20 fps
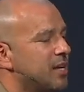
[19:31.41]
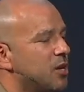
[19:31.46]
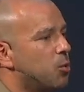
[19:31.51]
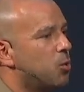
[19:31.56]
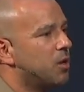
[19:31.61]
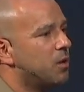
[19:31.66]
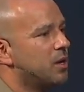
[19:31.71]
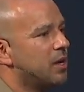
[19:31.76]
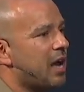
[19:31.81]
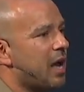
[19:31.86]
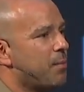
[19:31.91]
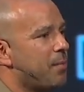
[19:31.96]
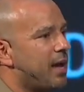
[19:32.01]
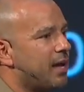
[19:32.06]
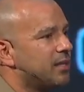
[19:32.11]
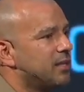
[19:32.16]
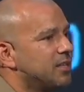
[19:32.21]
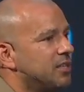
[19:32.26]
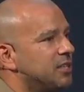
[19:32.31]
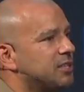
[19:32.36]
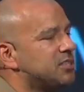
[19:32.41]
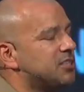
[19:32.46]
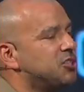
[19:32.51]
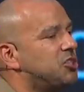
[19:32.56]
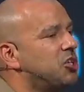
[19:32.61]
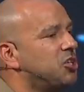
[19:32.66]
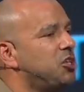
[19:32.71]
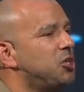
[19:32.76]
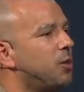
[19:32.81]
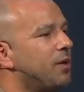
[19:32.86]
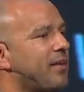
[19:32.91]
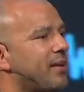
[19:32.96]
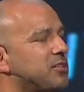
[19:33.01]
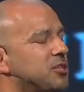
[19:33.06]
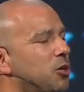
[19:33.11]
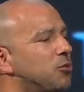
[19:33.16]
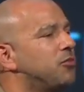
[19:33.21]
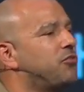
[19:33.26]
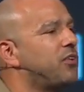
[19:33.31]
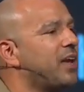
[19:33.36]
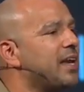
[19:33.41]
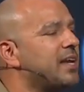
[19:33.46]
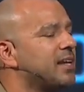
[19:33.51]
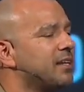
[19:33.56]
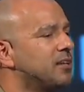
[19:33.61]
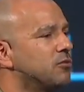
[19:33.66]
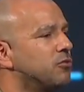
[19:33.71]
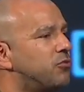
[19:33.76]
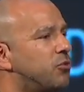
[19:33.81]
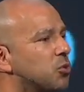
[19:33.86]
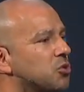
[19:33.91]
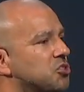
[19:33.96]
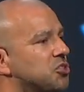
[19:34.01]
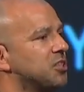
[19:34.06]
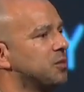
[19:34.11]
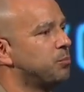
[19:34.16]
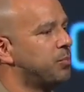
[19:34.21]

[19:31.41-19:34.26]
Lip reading: You don't even have to go fake it and force it,